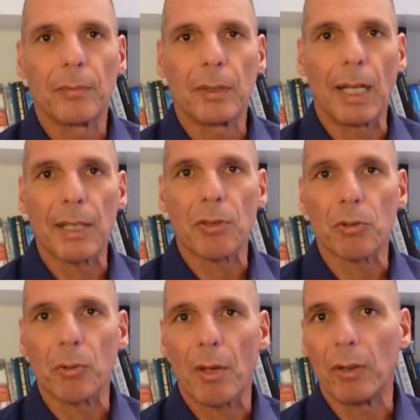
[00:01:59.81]
the
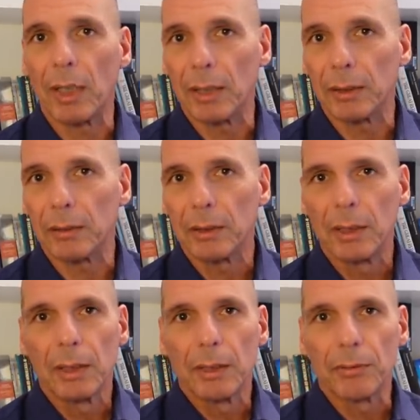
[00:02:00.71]
lessons we have to learn
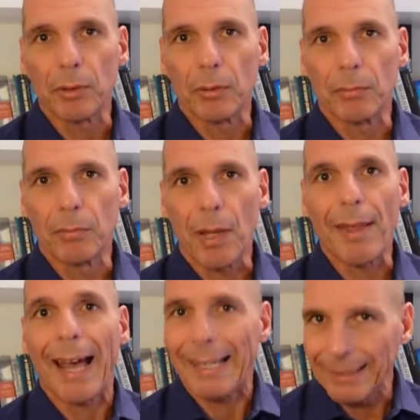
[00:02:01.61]
from the
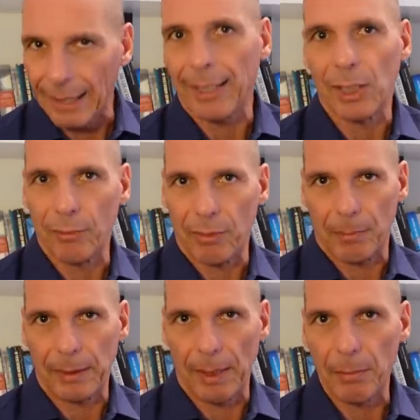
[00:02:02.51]
handling of the
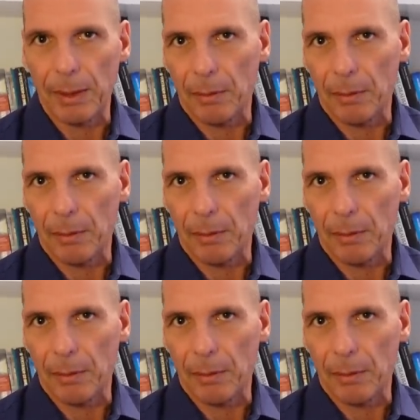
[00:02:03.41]
pandemic